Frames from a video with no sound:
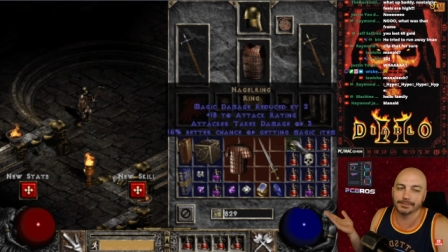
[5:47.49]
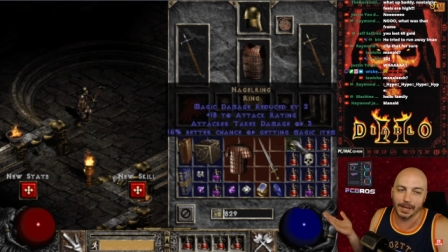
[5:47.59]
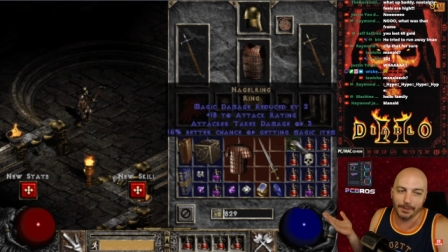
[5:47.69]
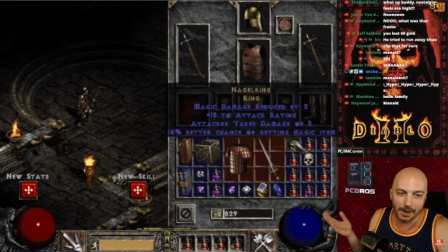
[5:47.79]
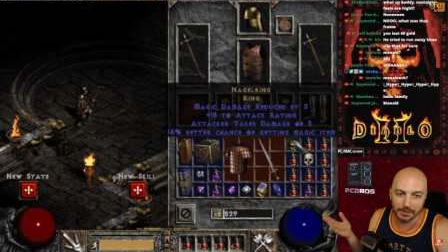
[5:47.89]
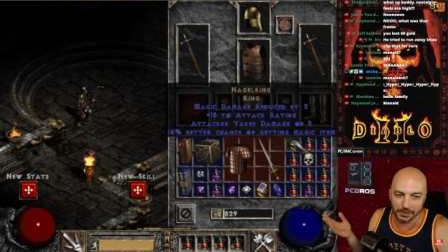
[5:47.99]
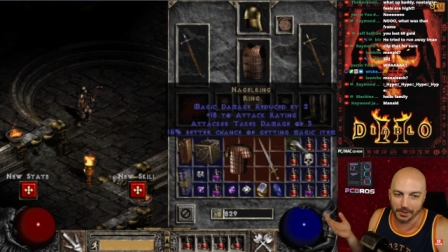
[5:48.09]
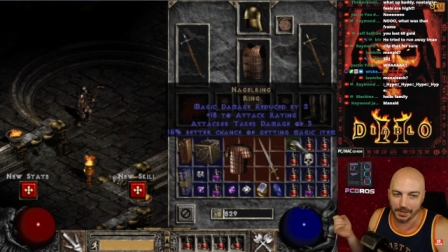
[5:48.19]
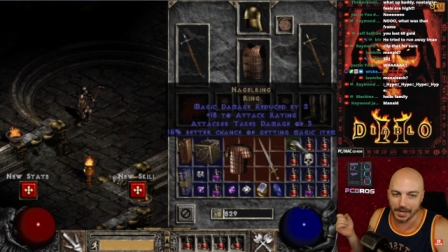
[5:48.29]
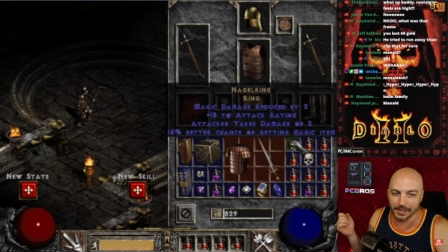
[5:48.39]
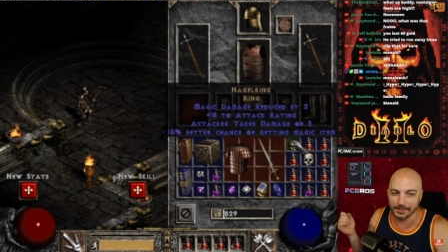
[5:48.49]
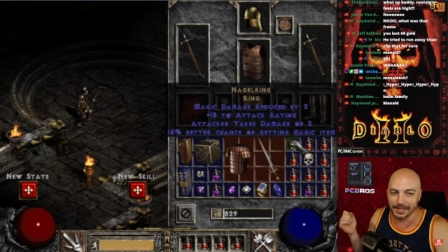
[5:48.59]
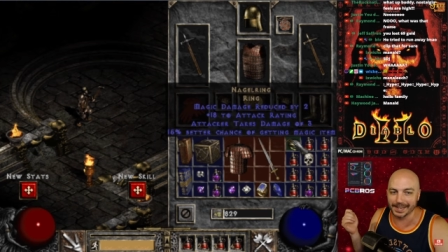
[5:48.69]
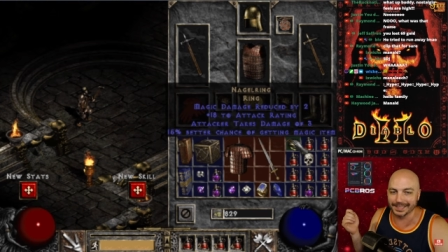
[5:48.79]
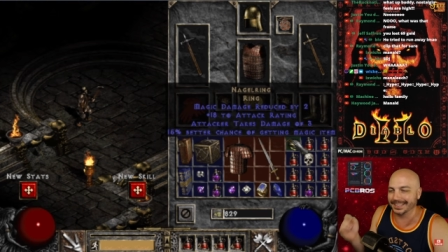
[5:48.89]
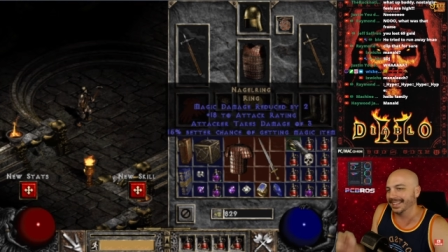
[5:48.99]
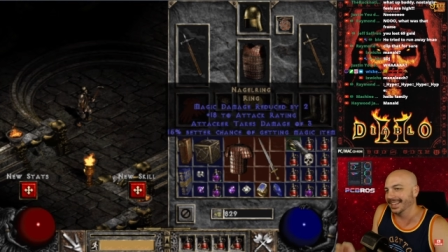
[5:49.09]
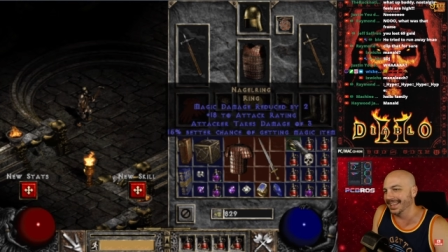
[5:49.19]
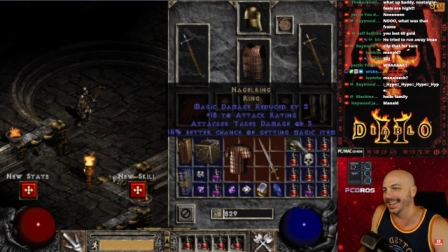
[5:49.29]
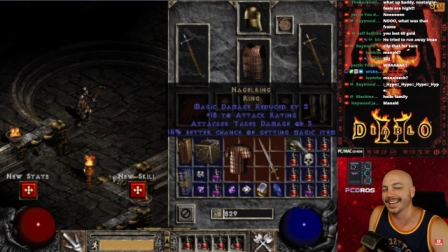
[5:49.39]
There was not a range on the
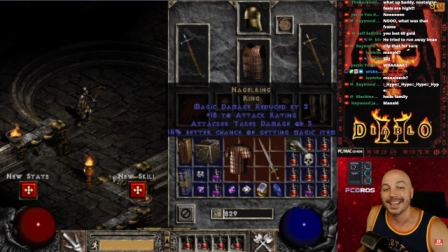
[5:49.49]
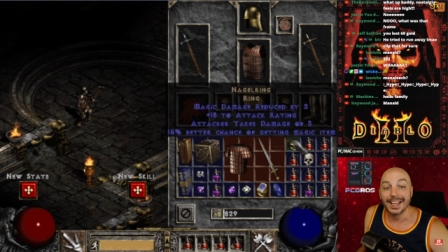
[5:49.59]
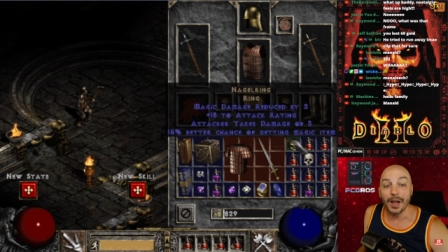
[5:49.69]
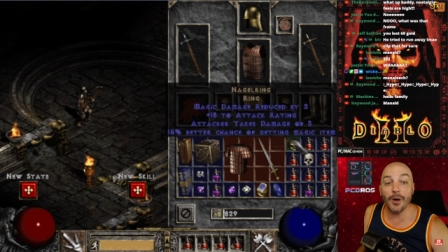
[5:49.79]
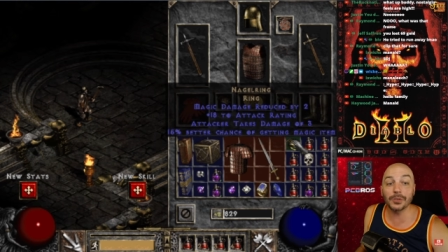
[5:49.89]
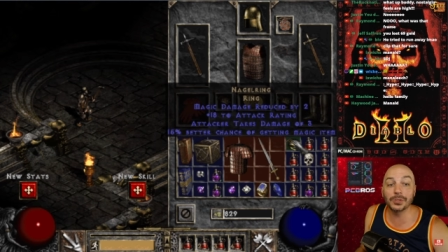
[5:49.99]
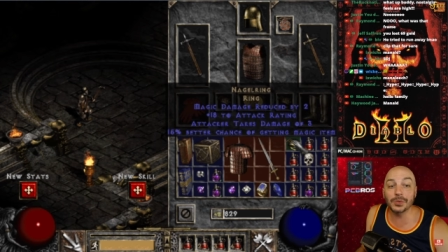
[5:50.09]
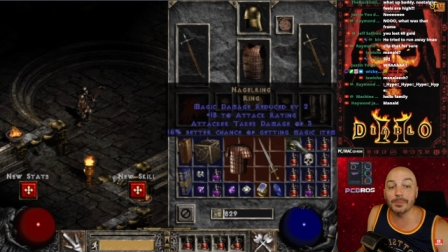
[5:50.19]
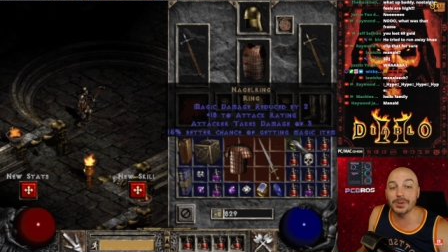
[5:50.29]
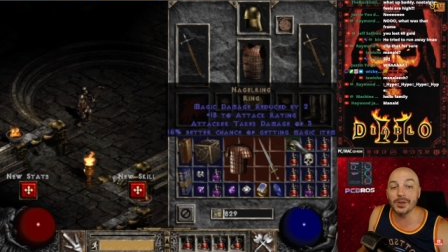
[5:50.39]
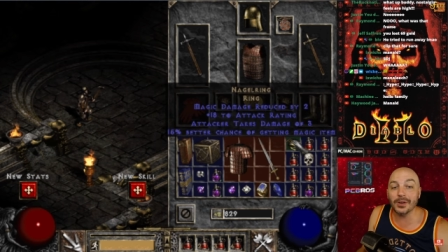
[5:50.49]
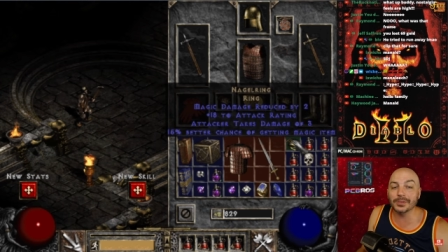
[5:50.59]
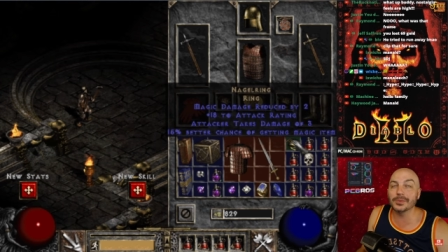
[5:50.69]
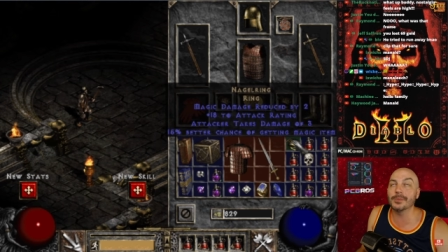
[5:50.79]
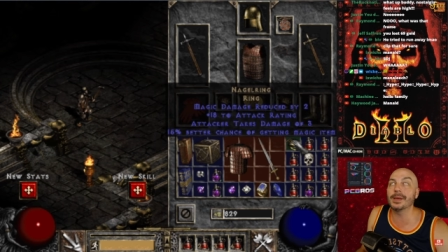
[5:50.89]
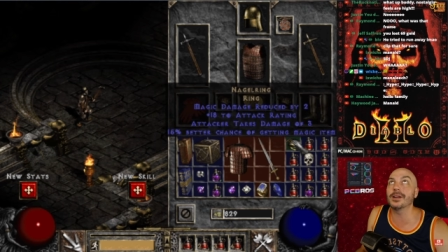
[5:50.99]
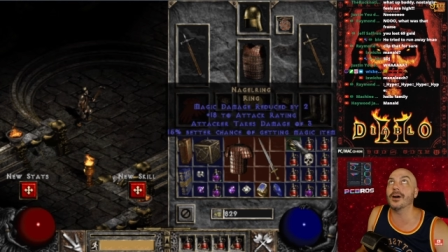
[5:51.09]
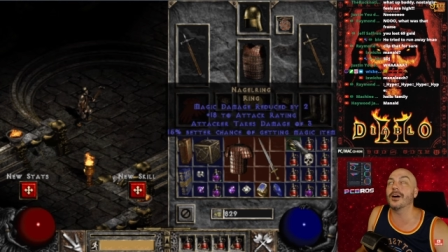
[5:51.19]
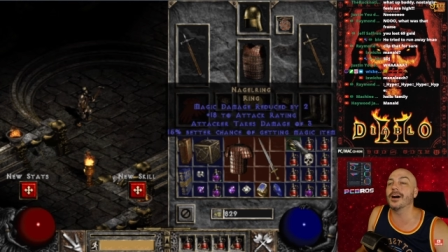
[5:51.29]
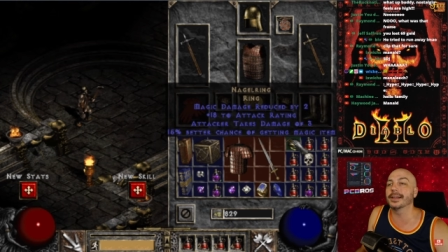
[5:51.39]
magic find, so unfortunately, this
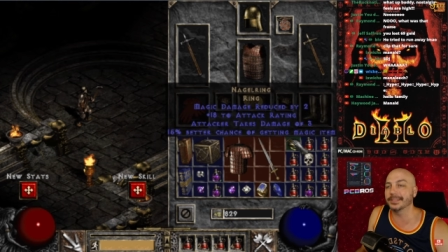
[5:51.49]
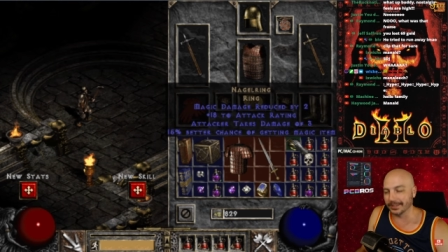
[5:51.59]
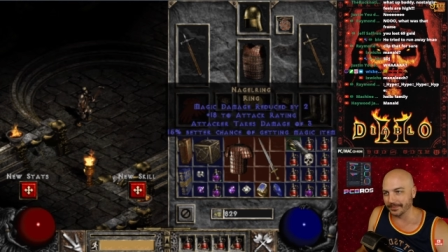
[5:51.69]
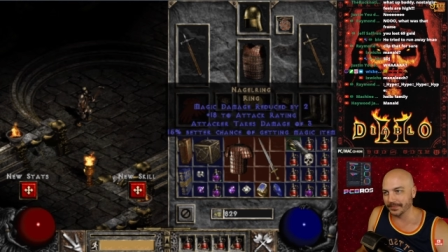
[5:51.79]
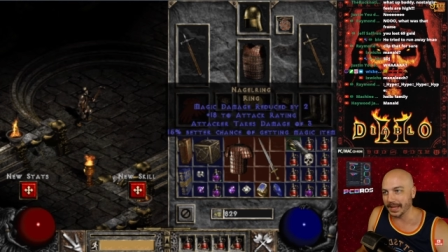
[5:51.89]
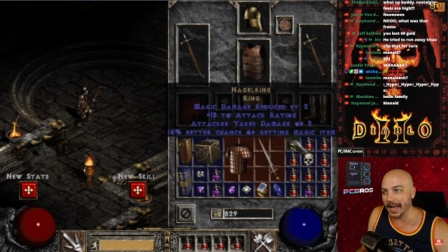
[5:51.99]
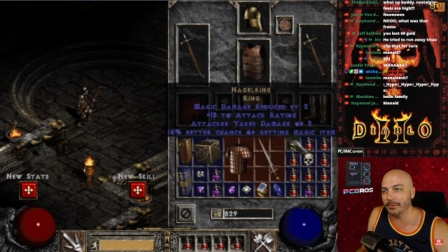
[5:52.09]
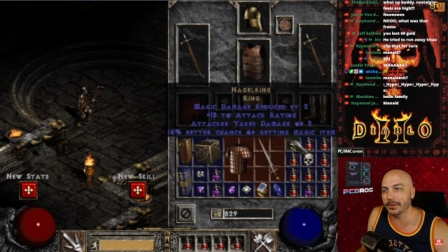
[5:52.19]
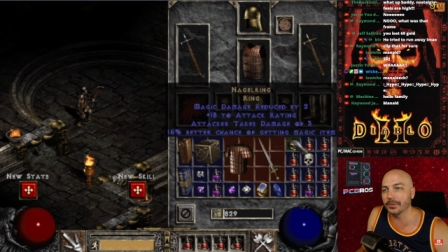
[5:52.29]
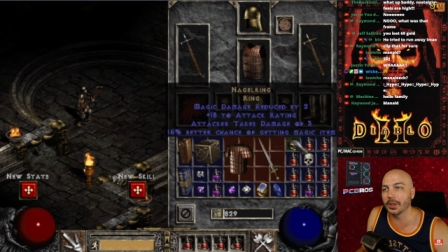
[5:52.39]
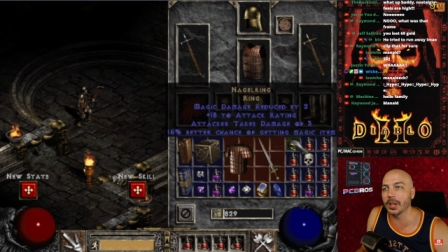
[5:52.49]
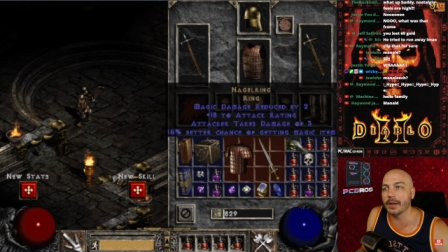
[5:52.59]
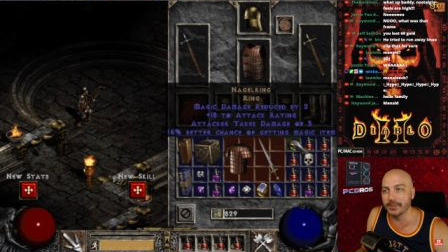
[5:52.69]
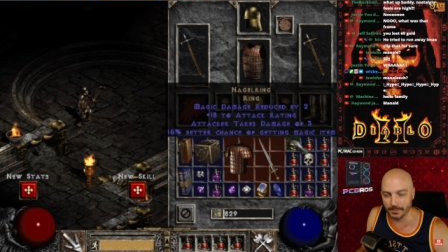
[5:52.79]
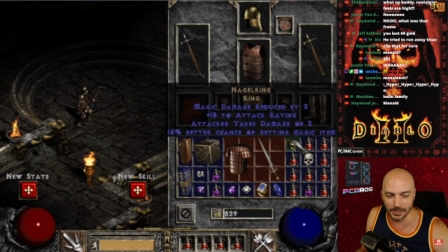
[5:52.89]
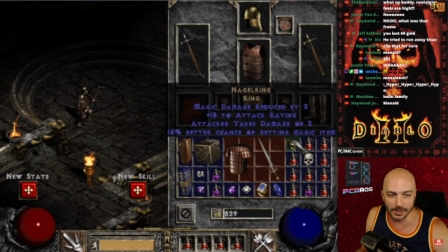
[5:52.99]
doesn't really help me out a ton at this point.